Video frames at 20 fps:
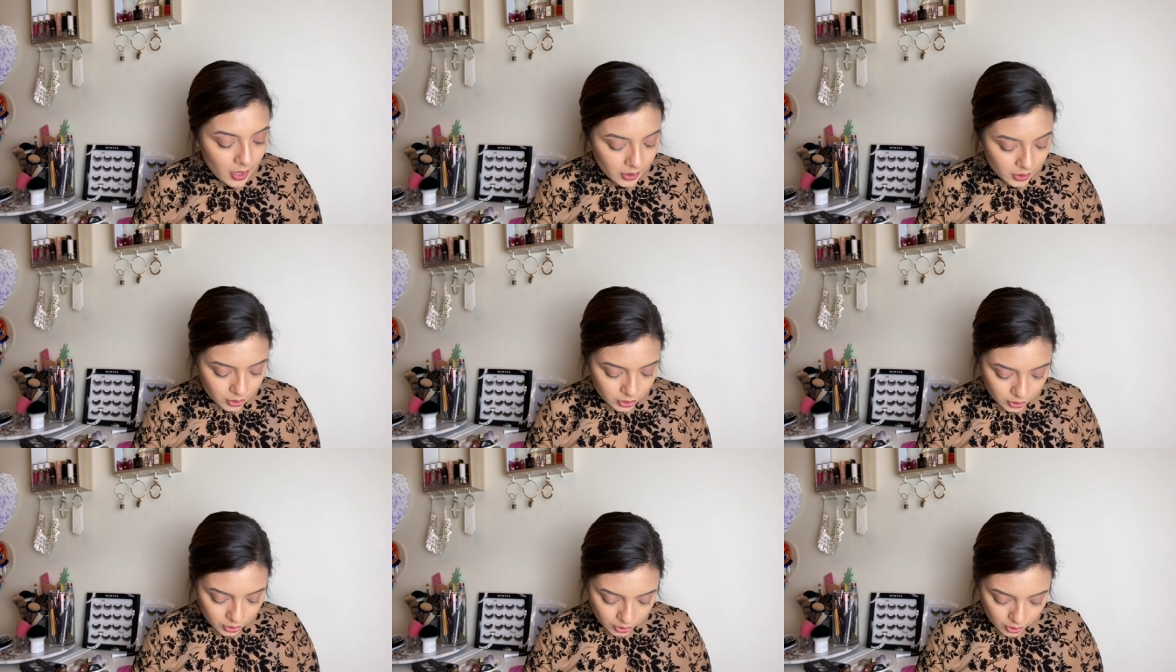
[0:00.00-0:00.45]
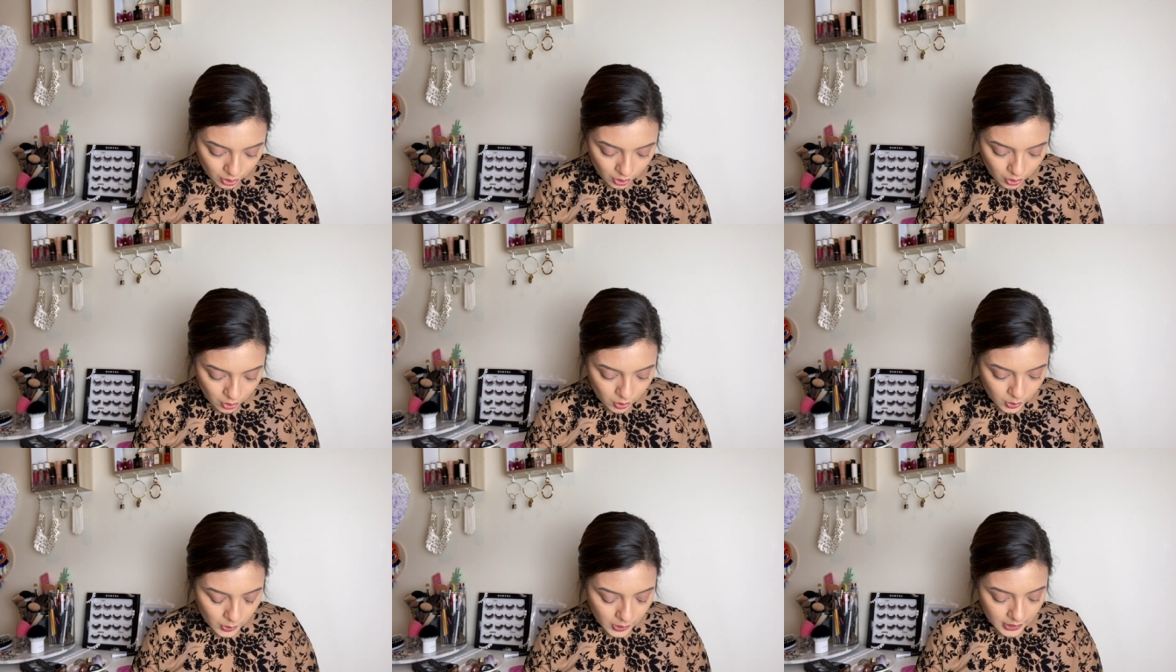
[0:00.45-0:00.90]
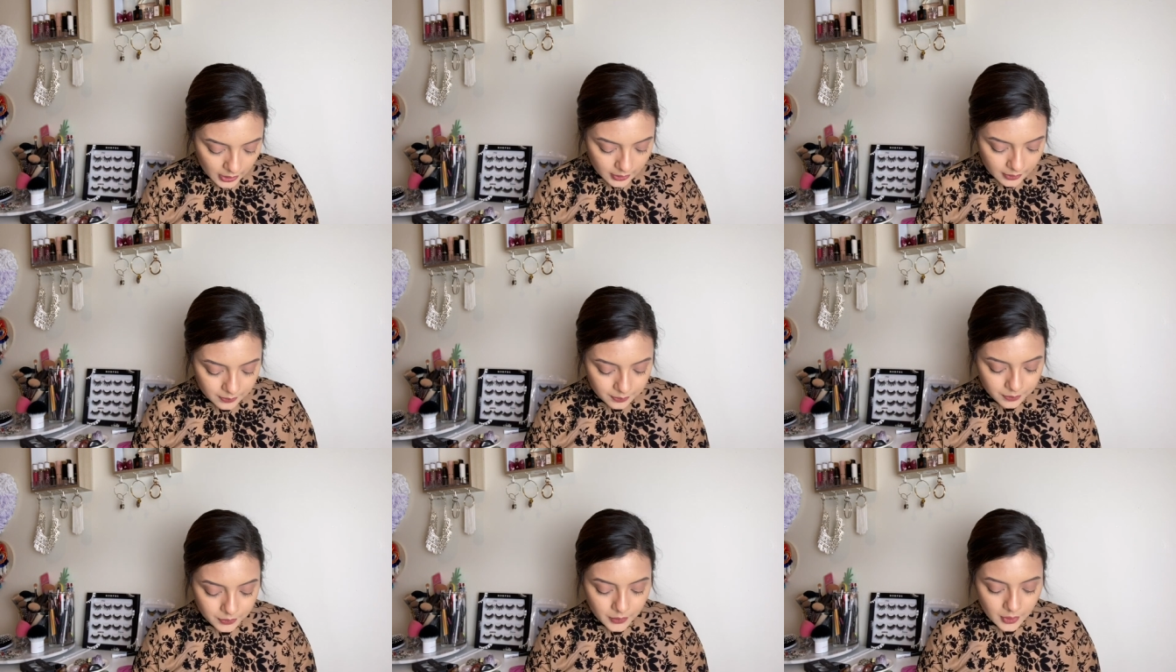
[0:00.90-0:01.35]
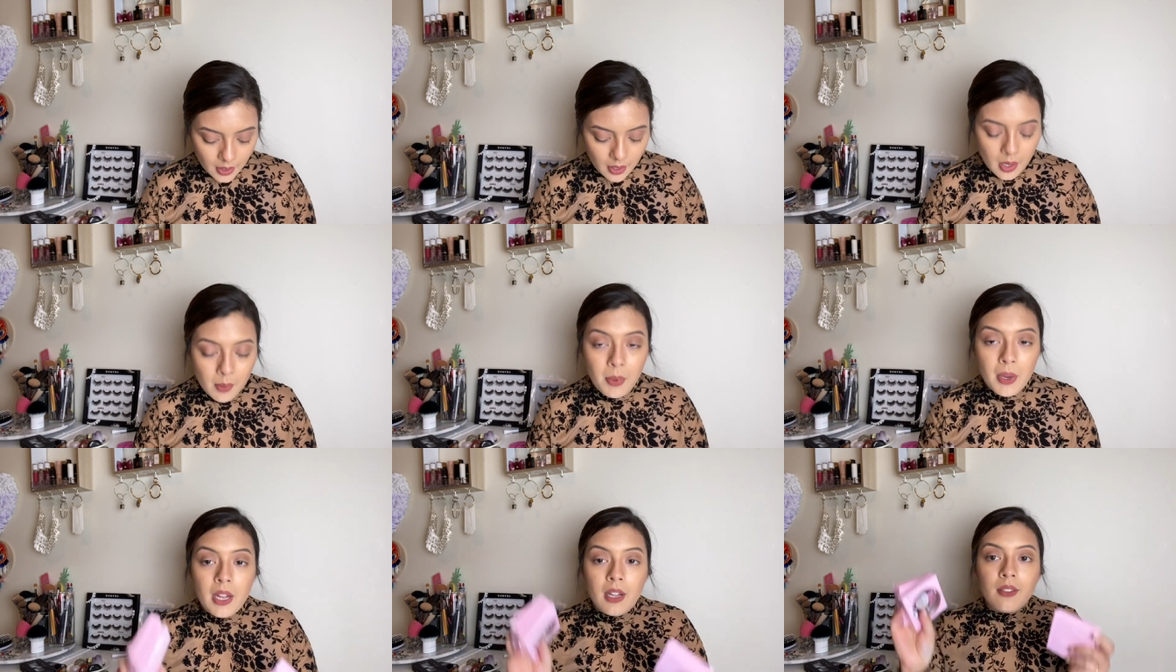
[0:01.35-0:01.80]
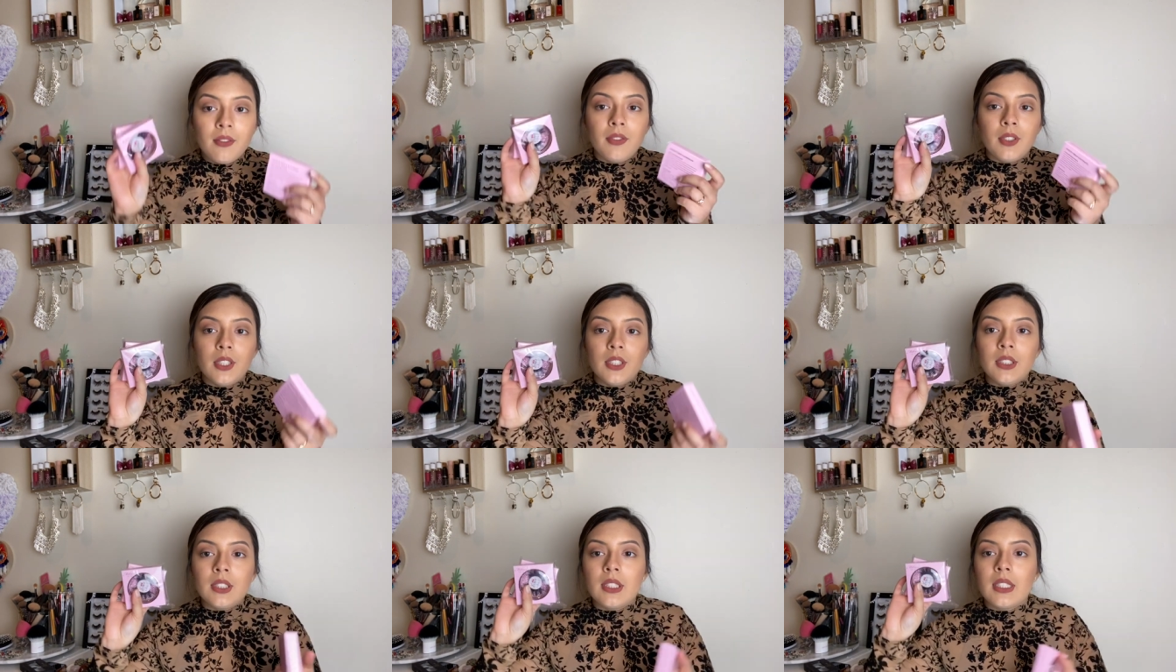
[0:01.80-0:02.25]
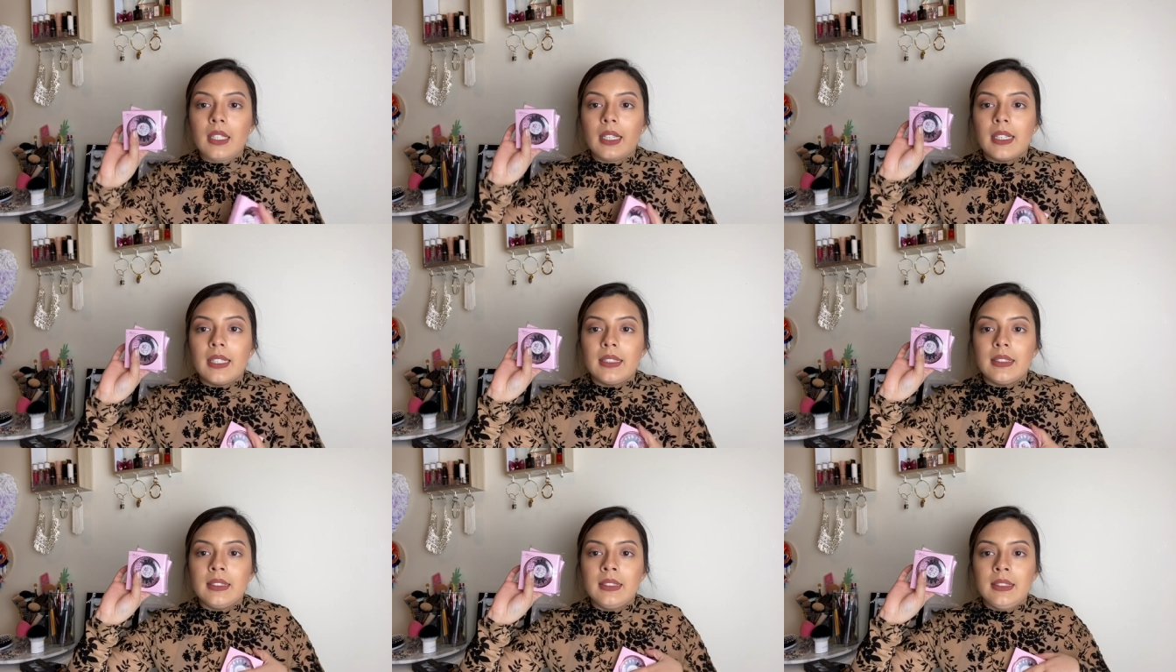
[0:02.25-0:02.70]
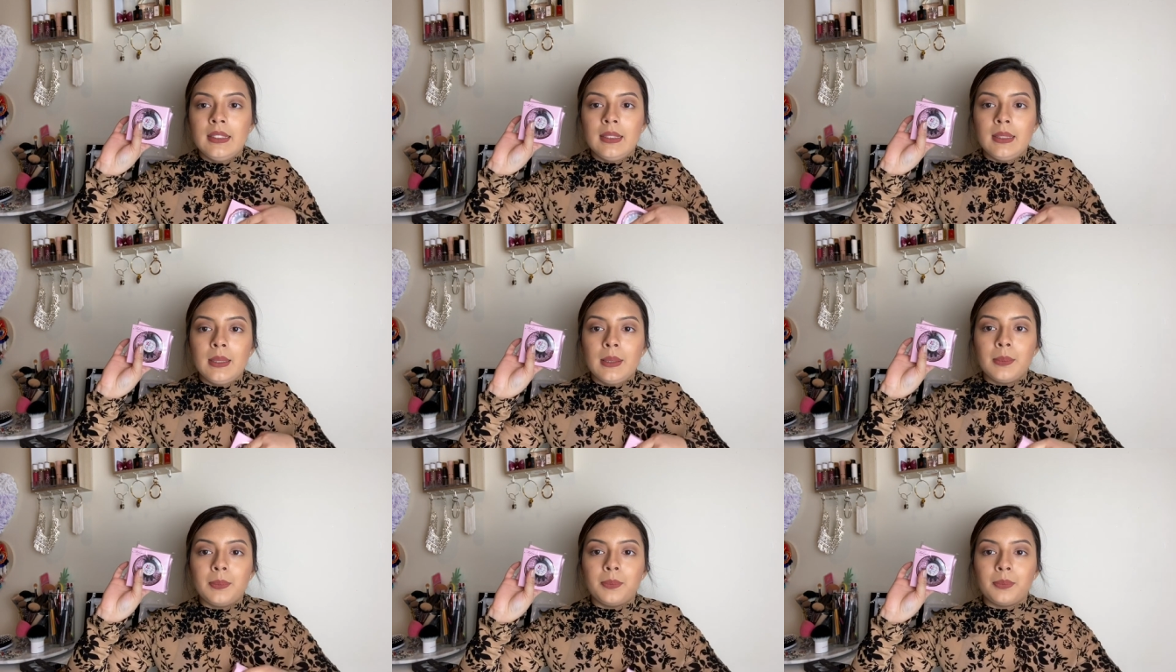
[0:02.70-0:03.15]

So, upon first glance,